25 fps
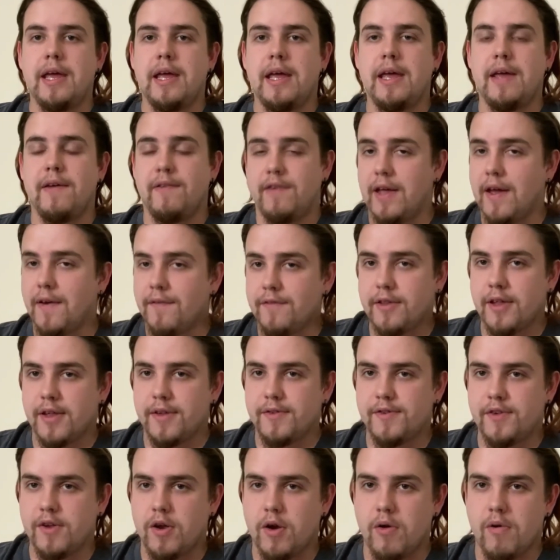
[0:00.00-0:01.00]
if you haven't done
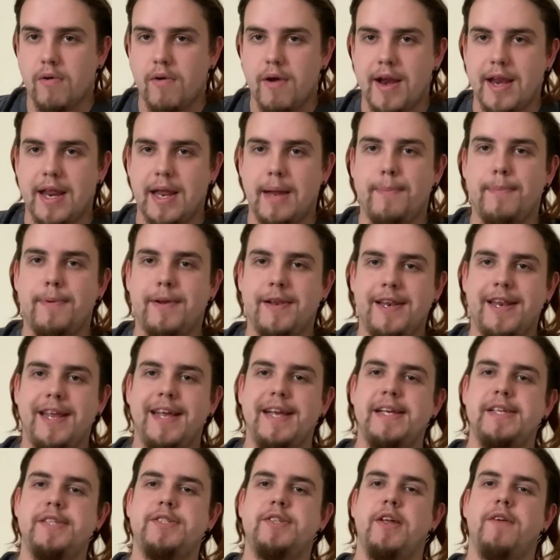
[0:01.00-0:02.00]
so already,
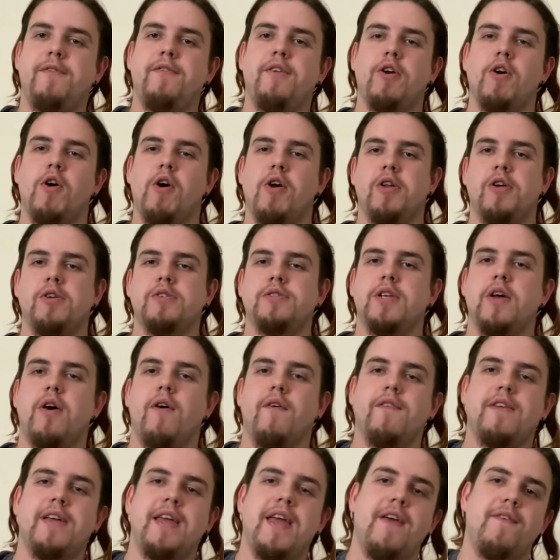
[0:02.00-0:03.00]
please do the honours
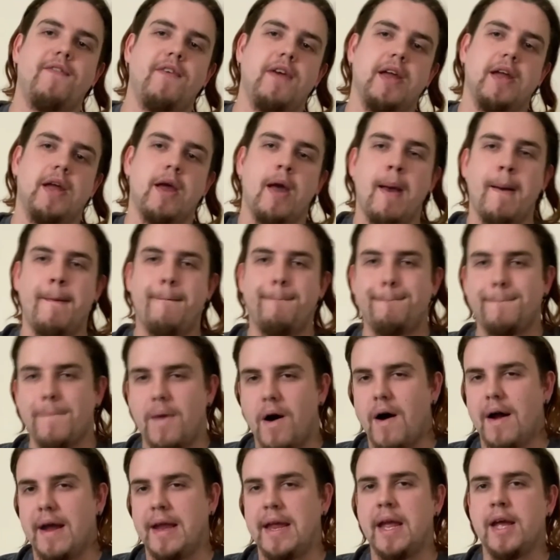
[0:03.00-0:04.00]
of giving
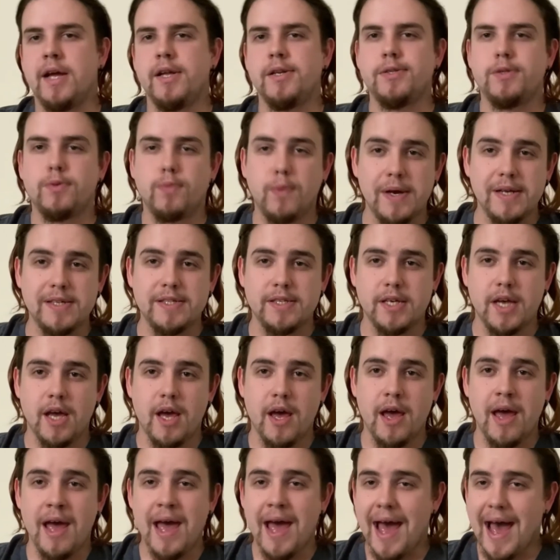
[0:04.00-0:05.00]
my
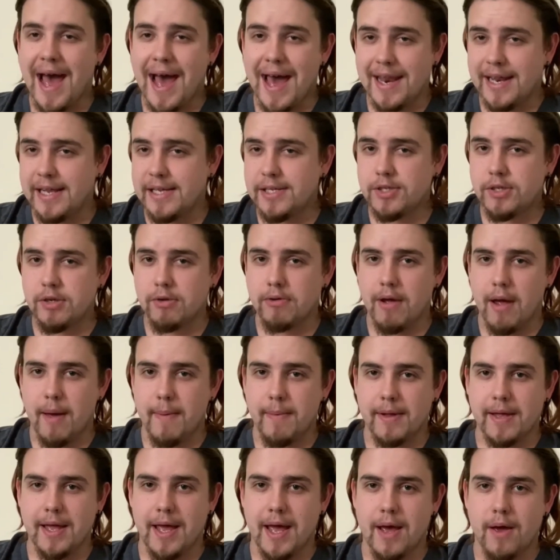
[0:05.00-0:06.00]
Twitter and
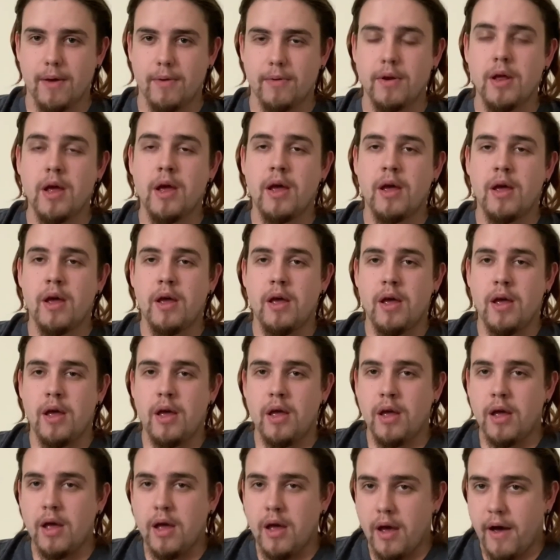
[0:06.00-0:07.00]
Instagram account
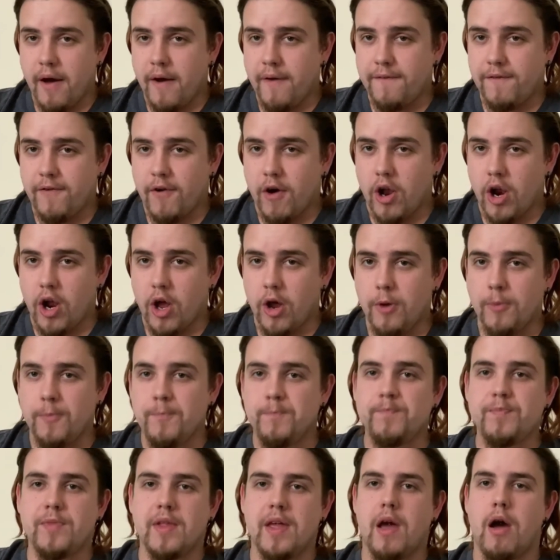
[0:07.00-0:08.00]
a follow.
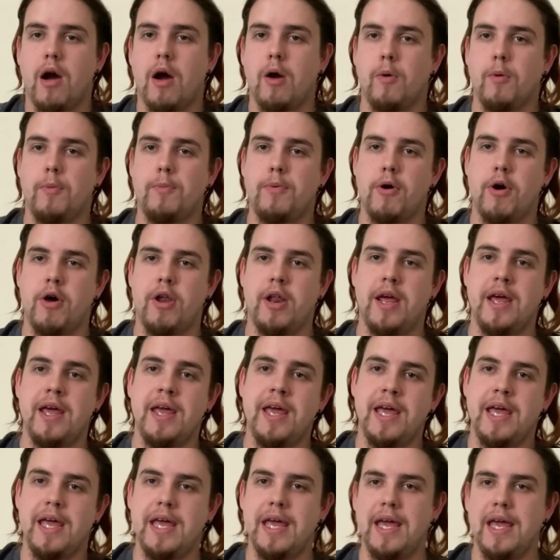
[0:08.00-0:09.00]
I will put it
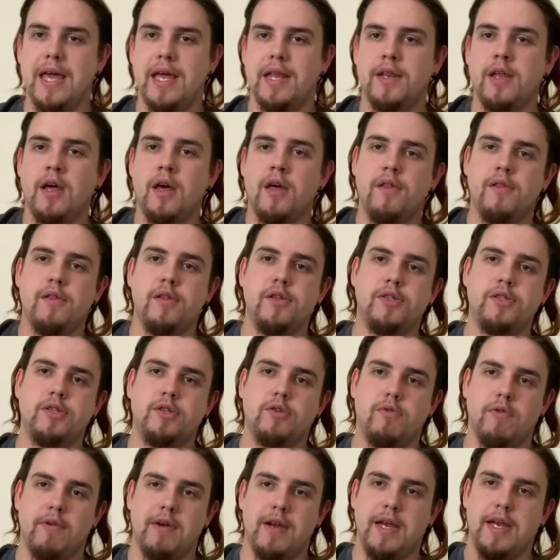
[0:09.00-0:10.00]
in the
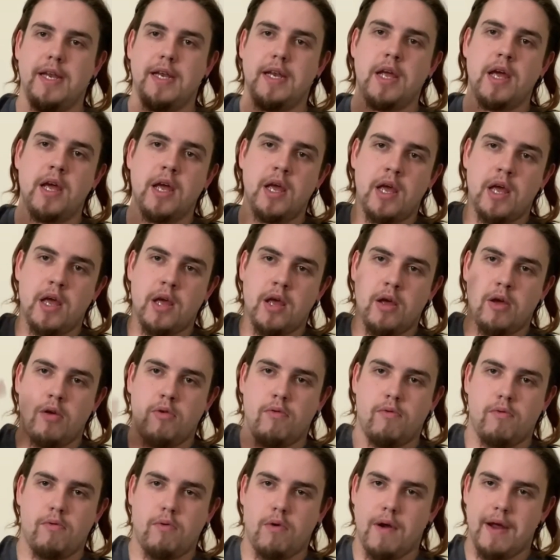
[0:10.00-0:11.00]
screen
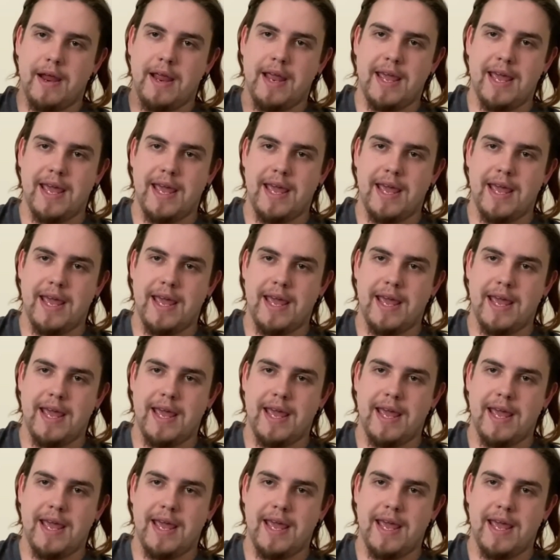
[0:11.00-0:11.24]
right